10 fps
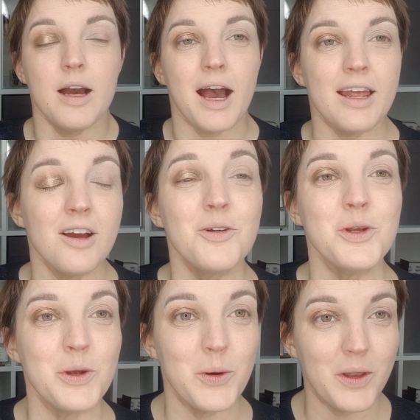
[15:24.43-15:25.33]
And all
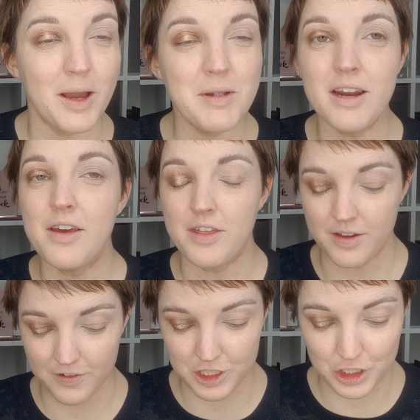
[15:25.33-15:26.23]
in all, I mean, I think
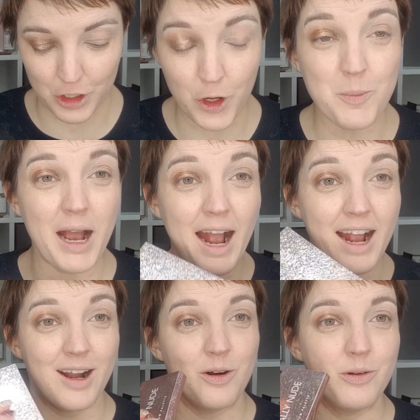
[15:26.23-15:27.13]
for
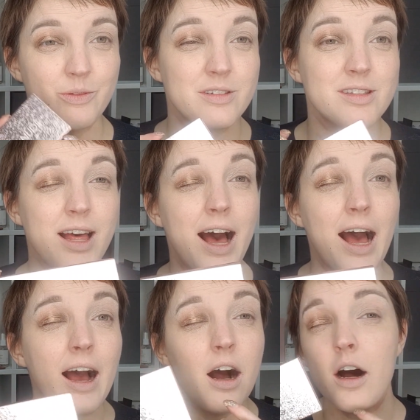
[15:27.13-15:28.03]
£2,
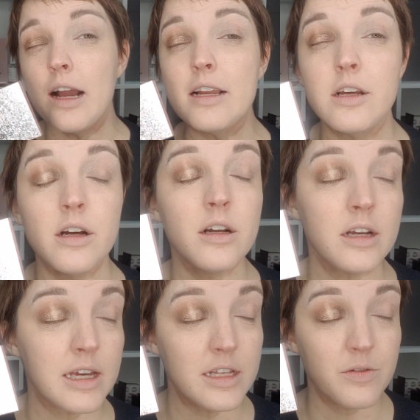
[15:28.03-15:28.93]
that eye
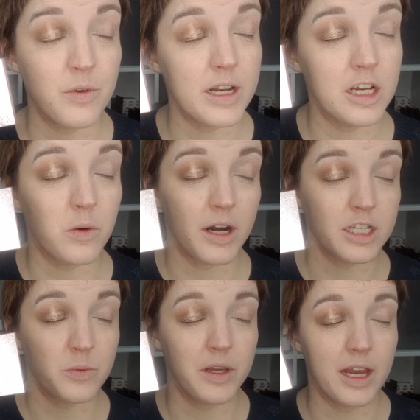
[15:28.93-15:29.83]
look is really quite
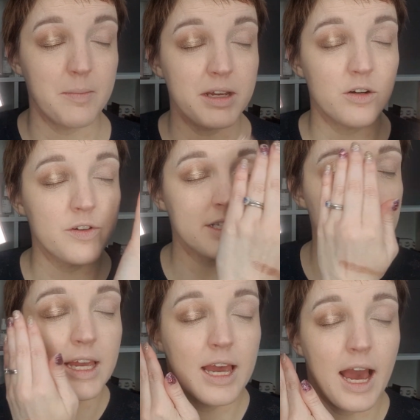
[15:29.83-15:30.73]
sweet. I mean,
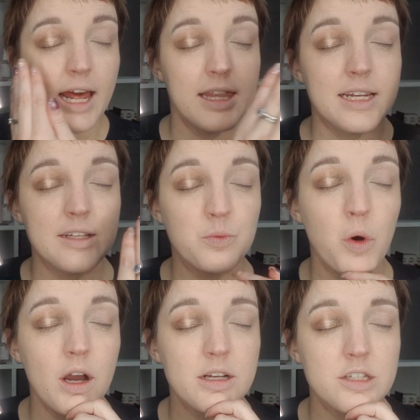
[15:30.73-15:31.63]
obviously, and that it's
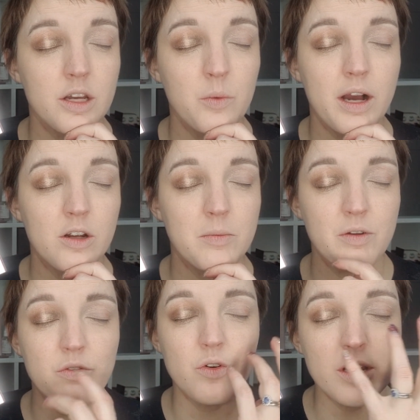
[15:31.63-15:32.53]
worked so well on my
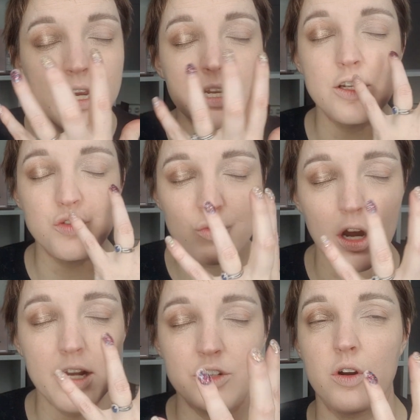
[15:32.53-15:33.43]
really
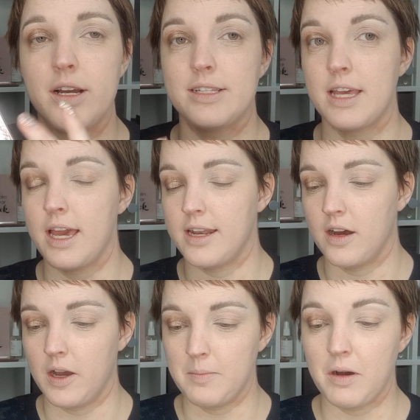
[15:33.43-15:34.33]
dry skin.
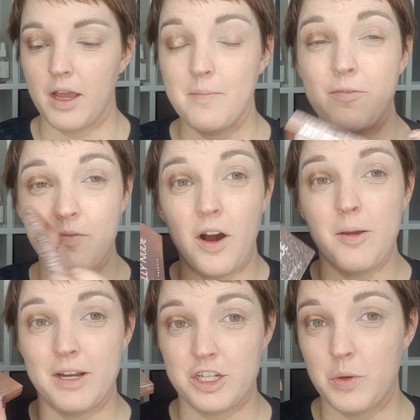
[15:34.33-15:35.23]
I'm
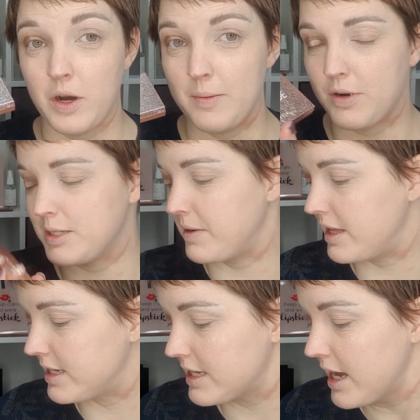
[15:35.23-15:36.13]
actually quite impressed by this.